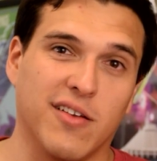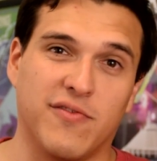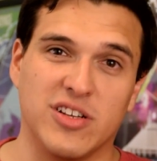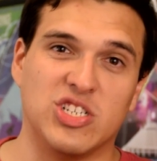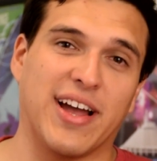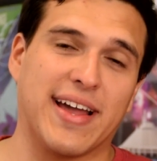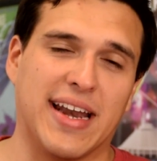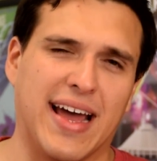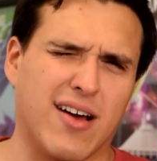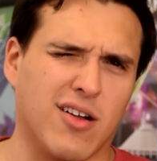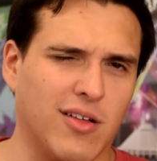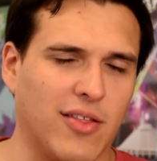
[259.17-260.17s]
If you check it
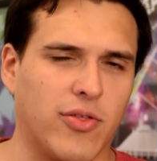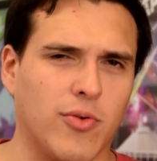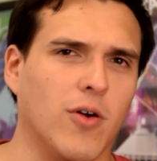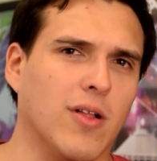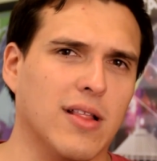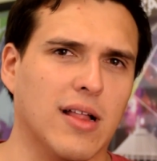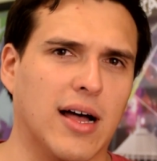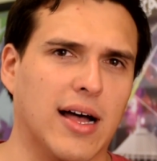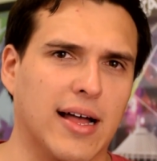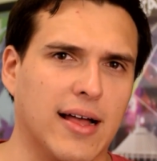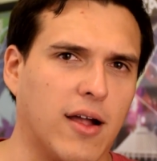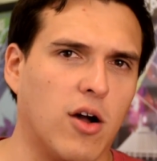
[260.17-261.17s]
out, I'll throw
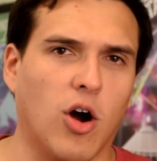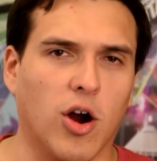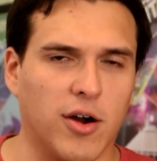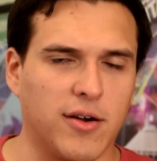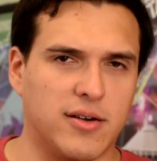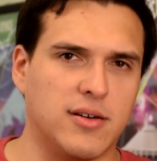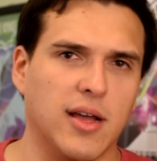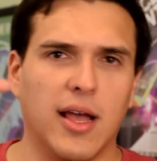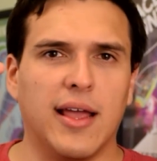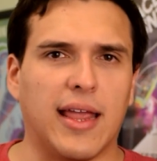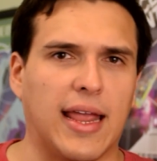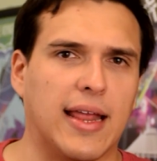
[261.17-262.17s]
a card
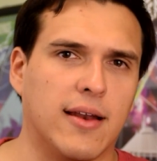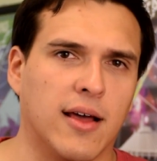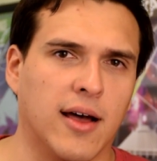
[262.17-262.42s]
in.